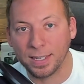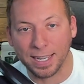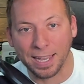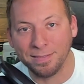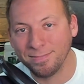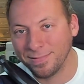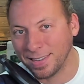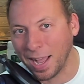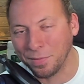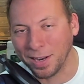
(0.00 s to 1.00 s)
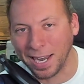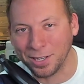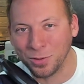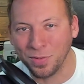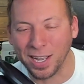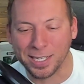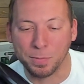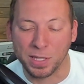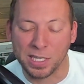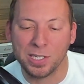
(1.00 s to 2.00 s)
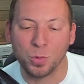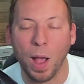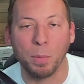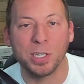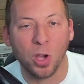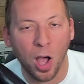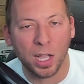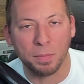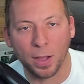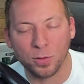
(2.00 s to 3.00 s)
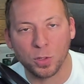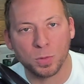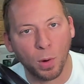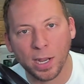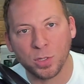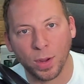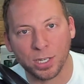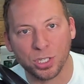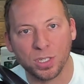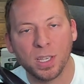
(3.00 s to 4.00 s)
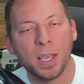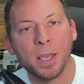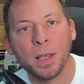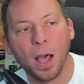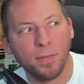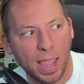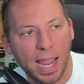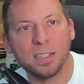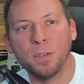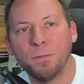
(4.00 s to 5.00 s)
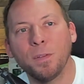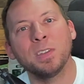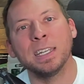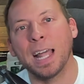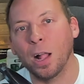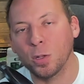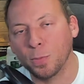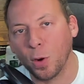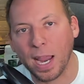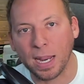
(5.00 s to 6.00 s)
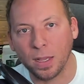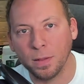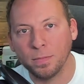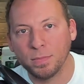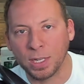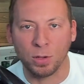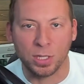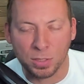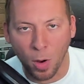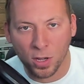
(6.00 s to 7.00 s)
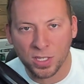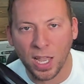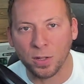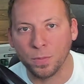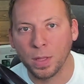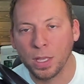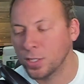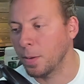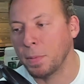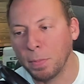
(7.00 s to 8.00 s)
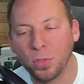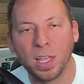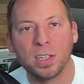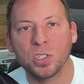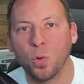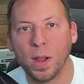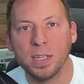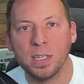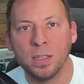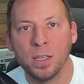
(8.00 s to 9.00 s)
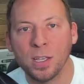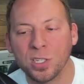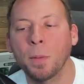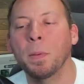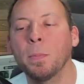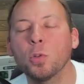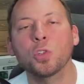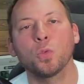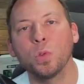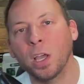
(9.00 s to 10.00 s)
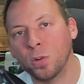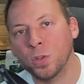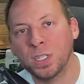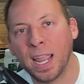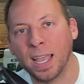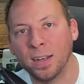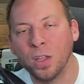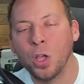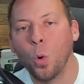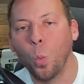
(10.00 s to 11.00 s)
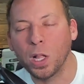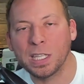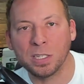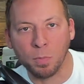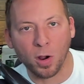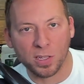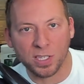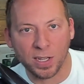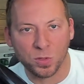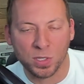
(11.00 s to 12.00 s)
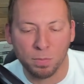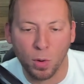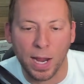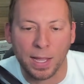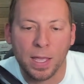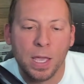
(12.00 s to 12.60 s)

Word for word: Again, not financial advice. But this is why we talk about those price ranges of $8 to $15 per ADA during this market cycle. Some people think it's crazy. Some people truly understand what these market cycles can bring.